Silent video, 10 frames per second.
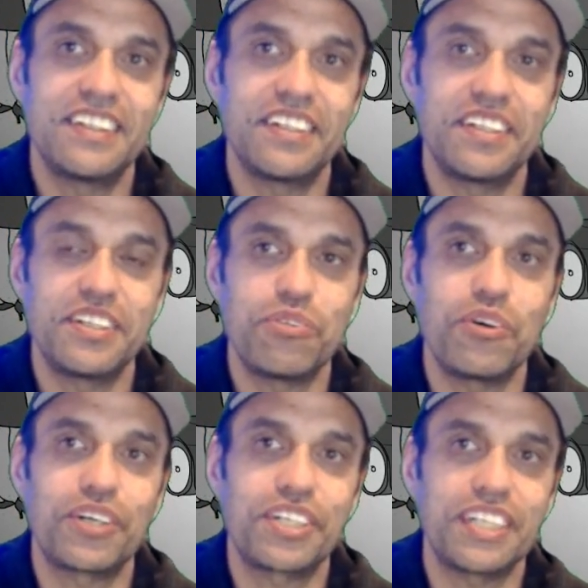you
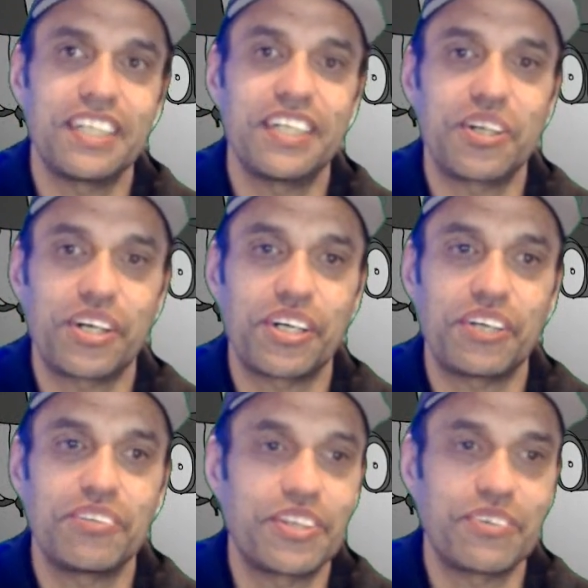wanted it, you got it,
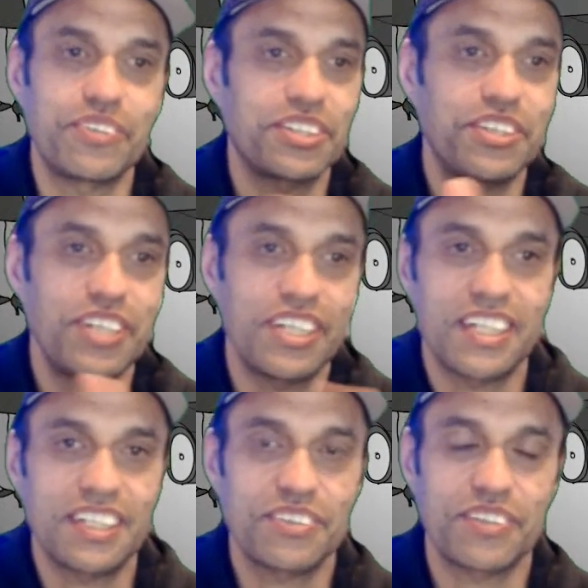whether it was
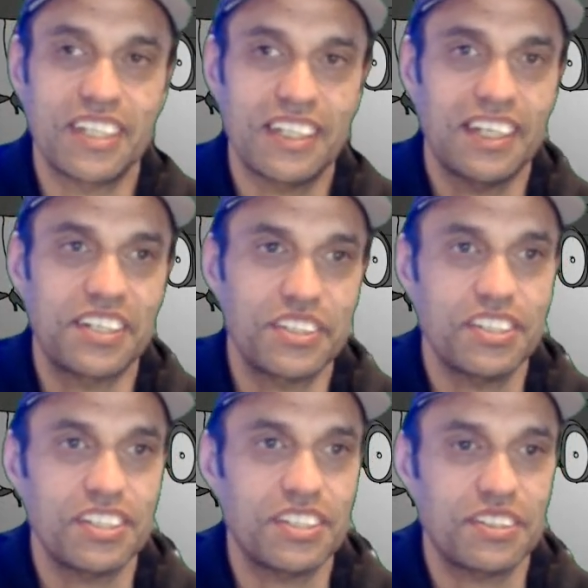30,000, you know. So
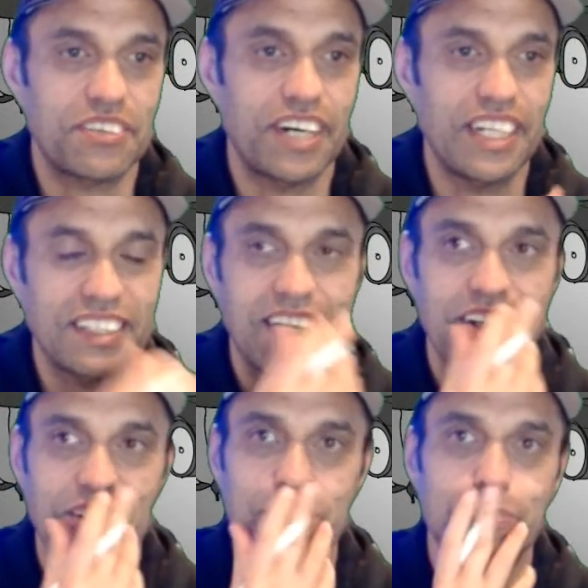this is great
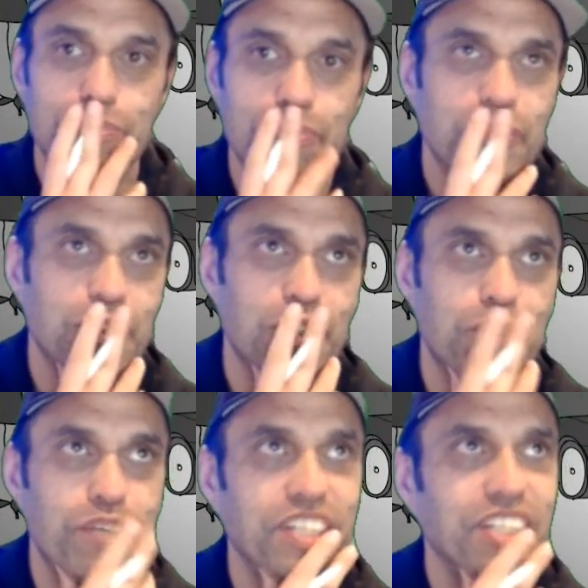sales sort
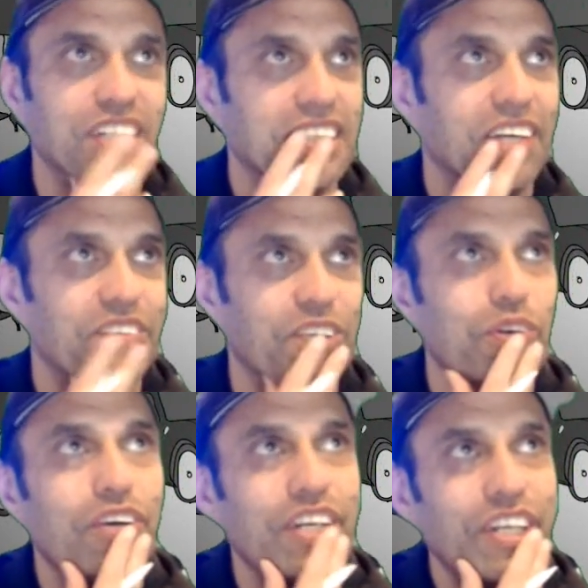of pitches stuff. So we
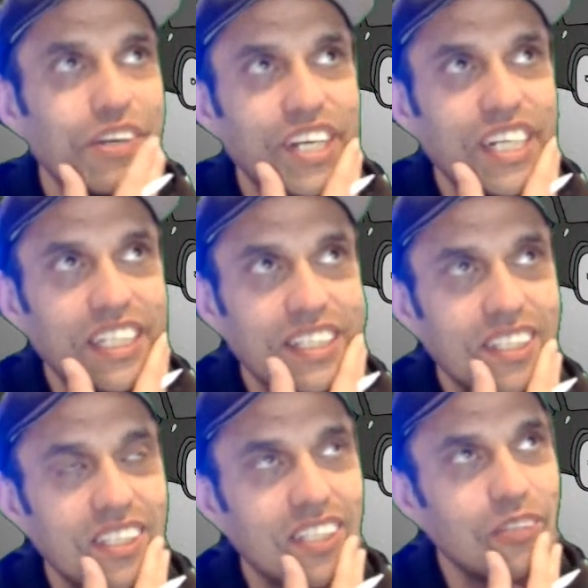already know that
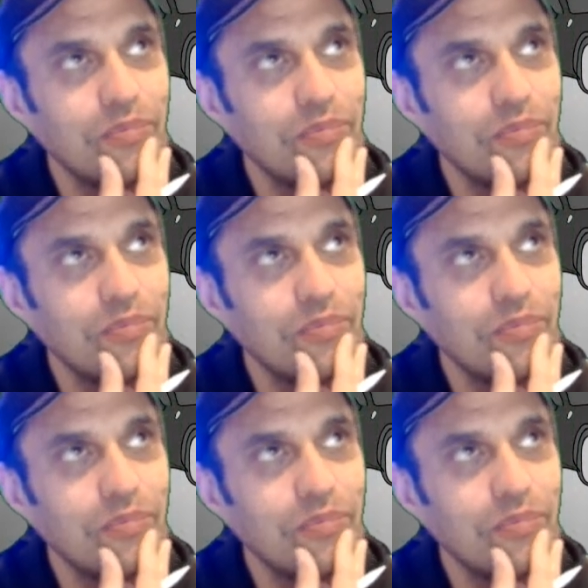exists.